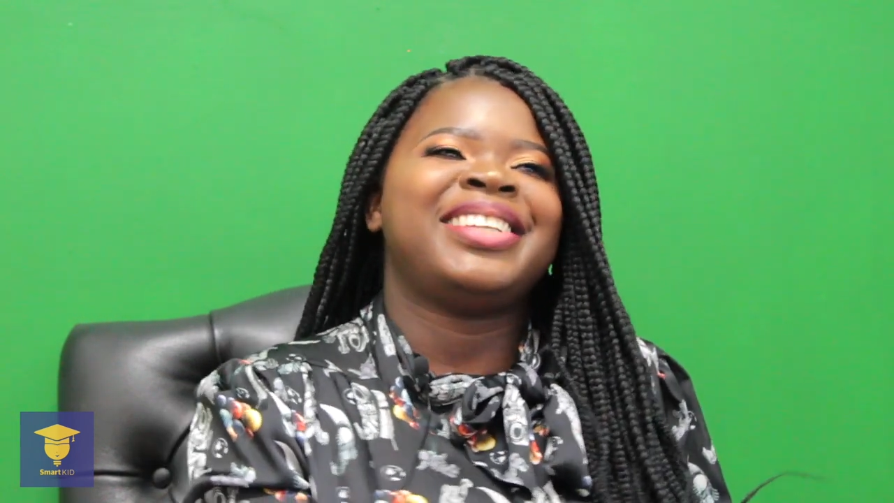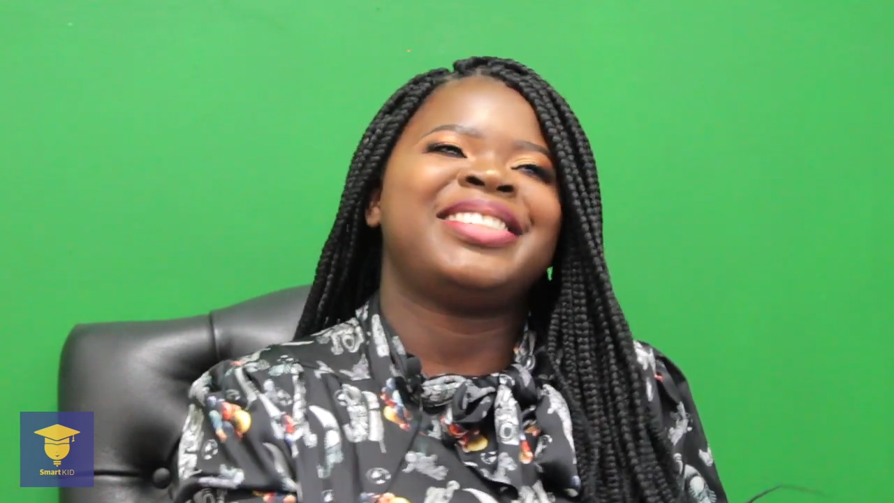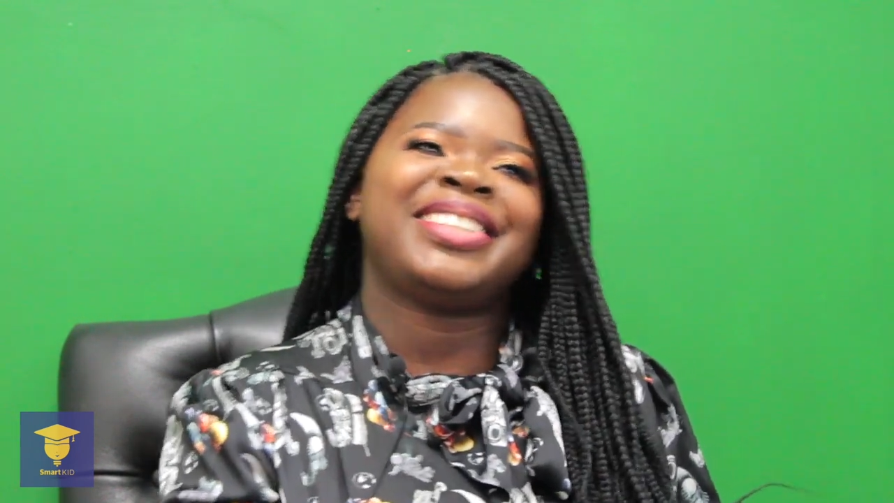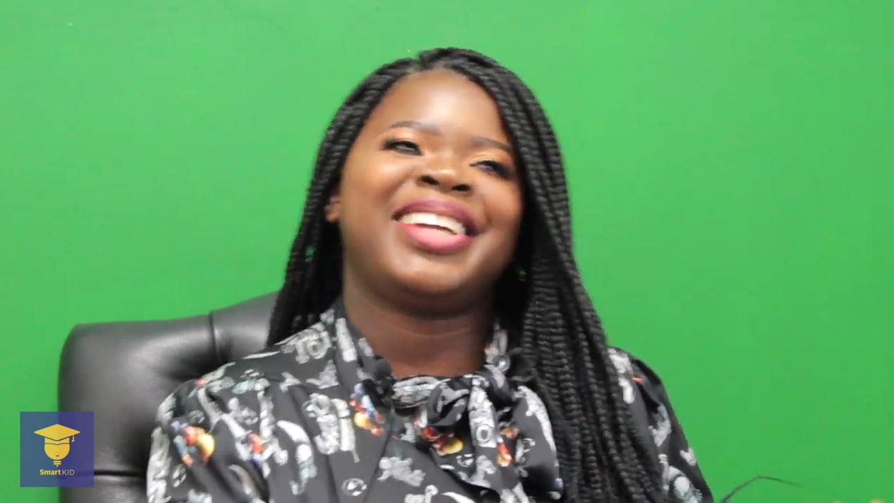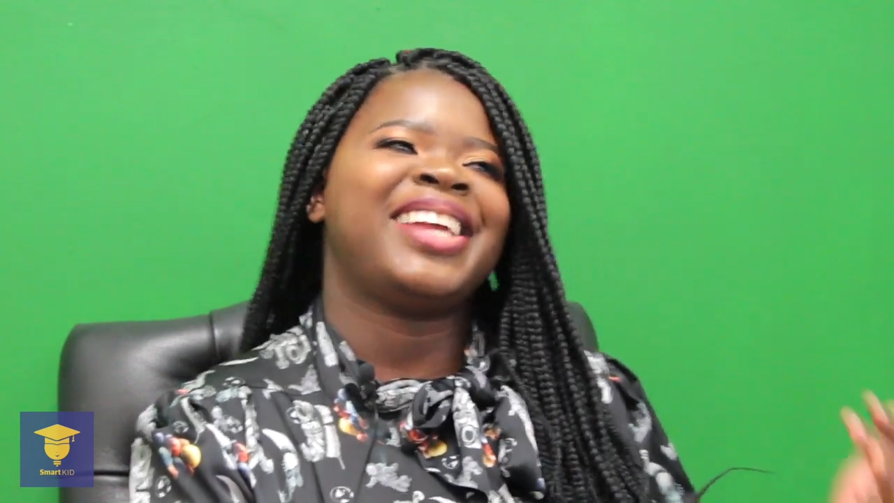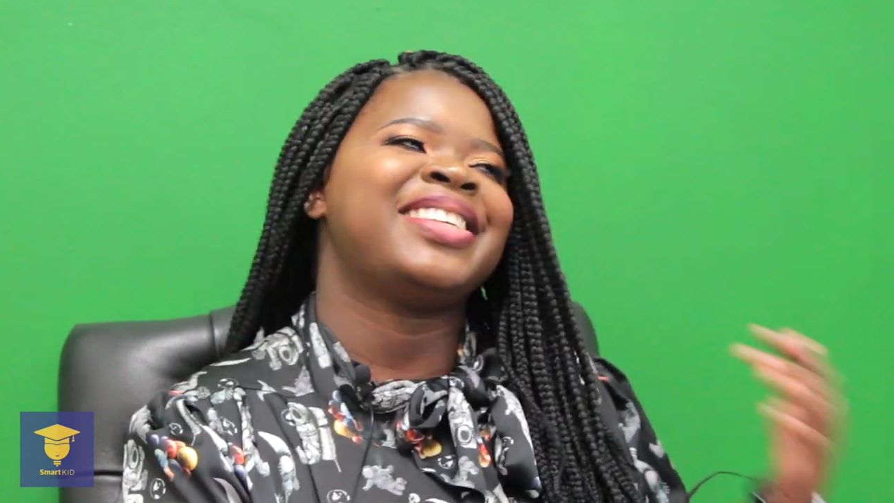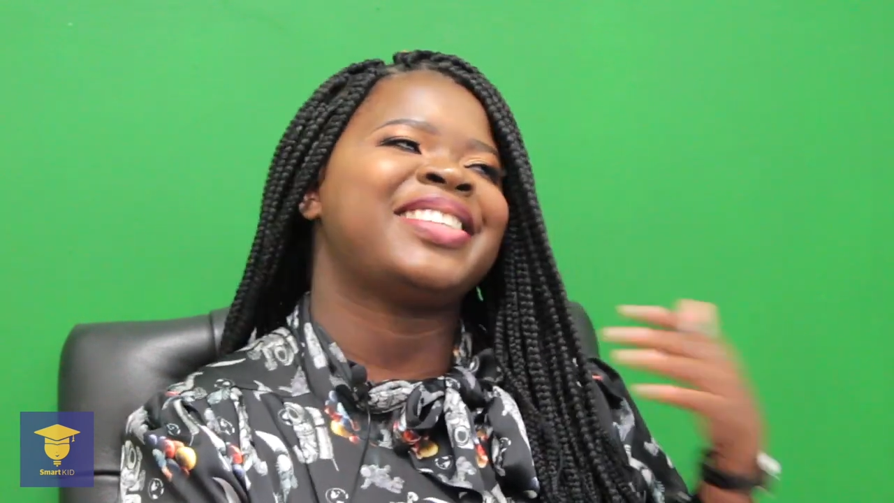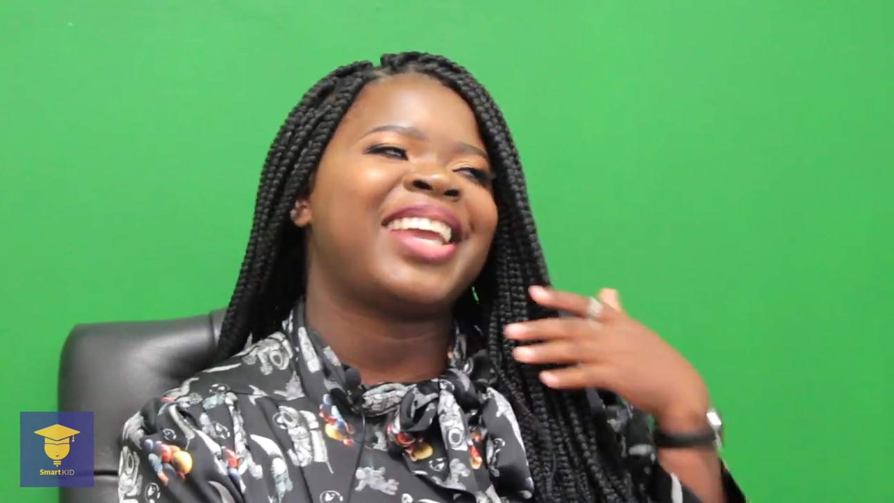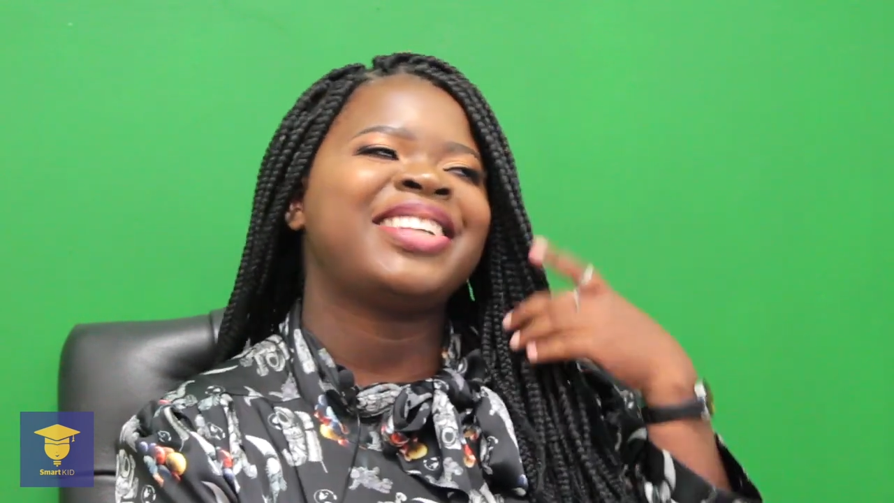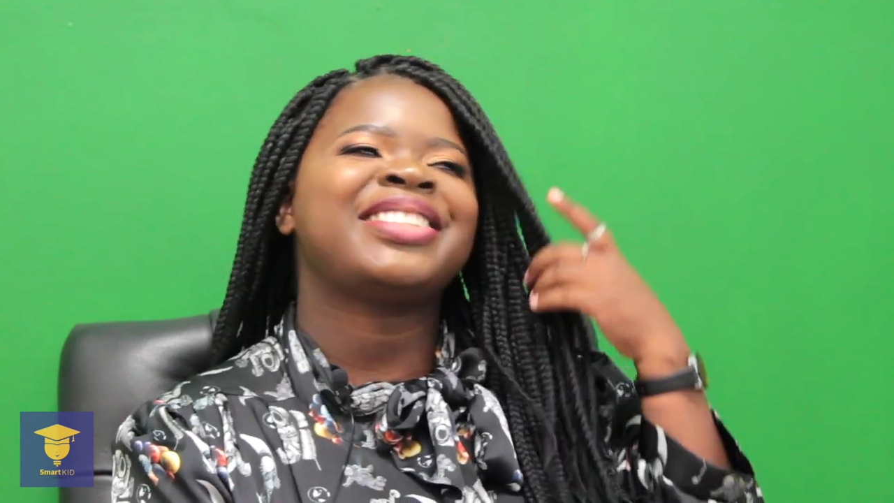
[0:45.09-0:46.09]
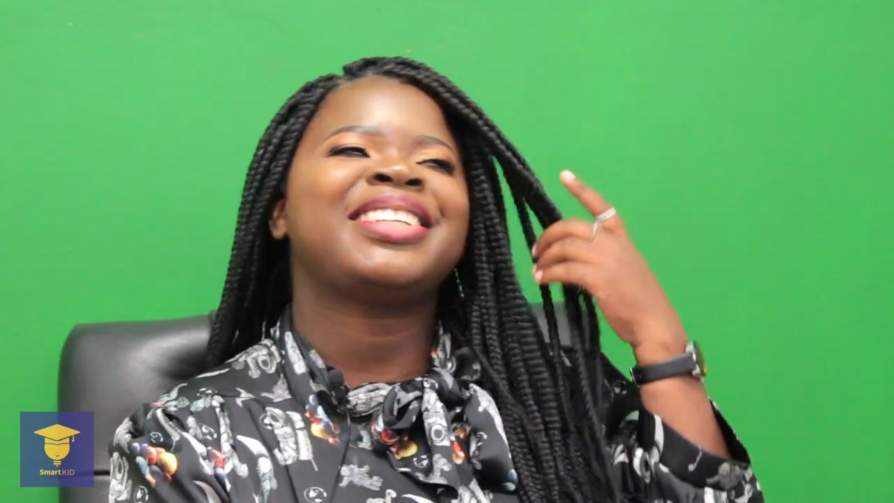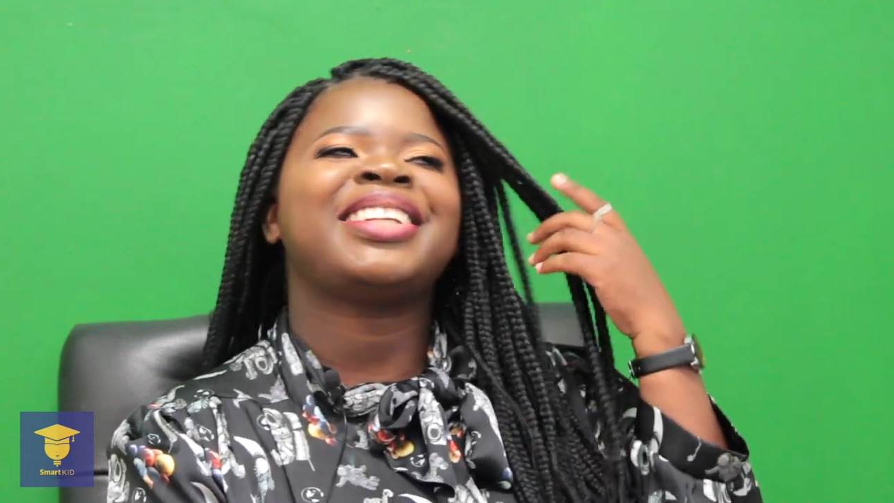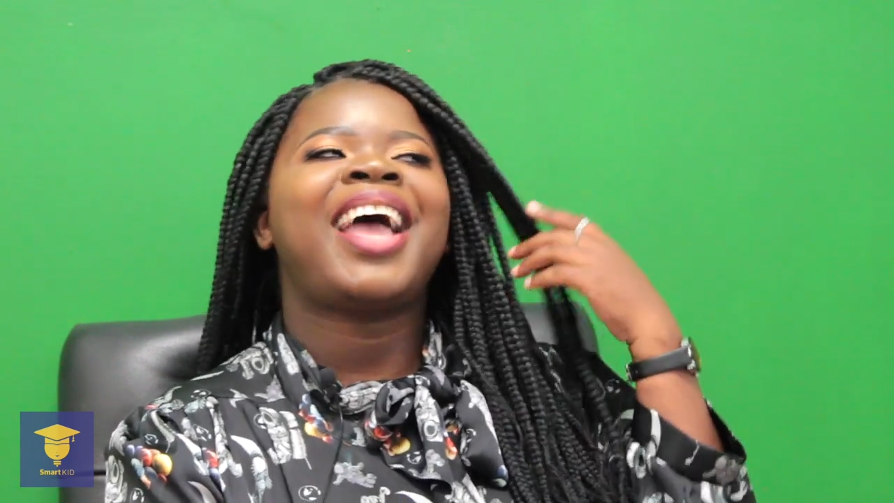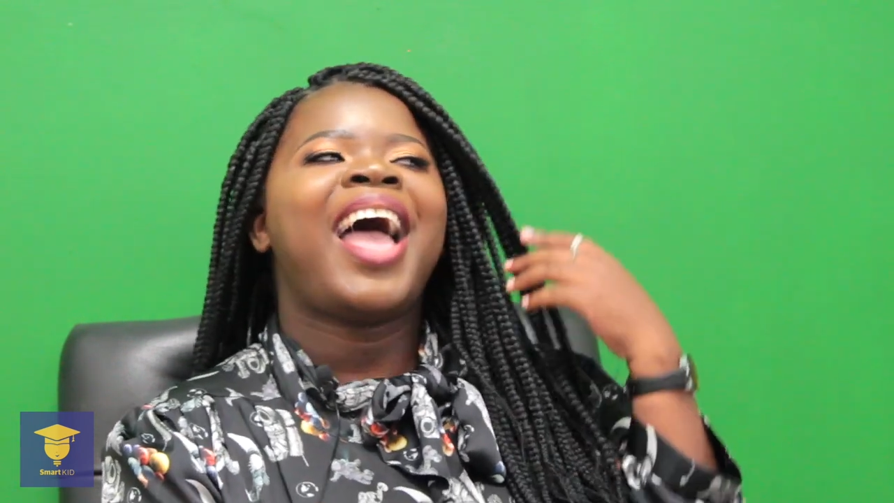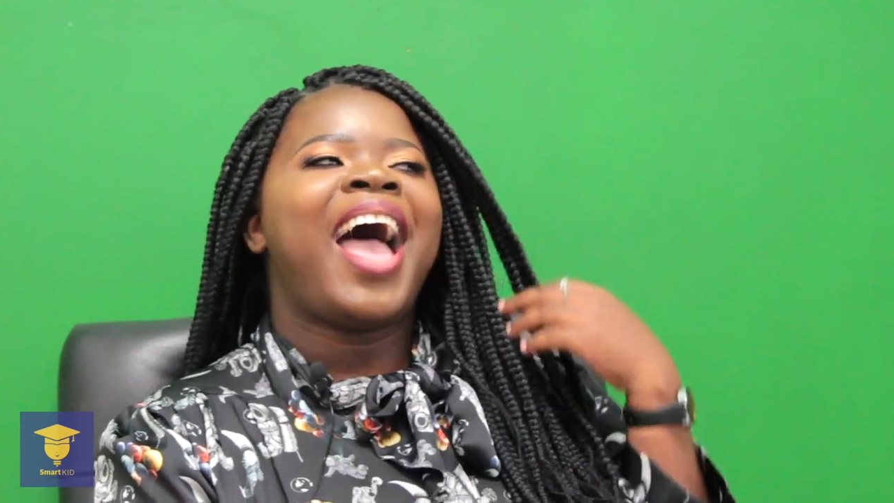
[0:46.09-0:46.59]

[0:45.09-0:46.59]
tertiary education.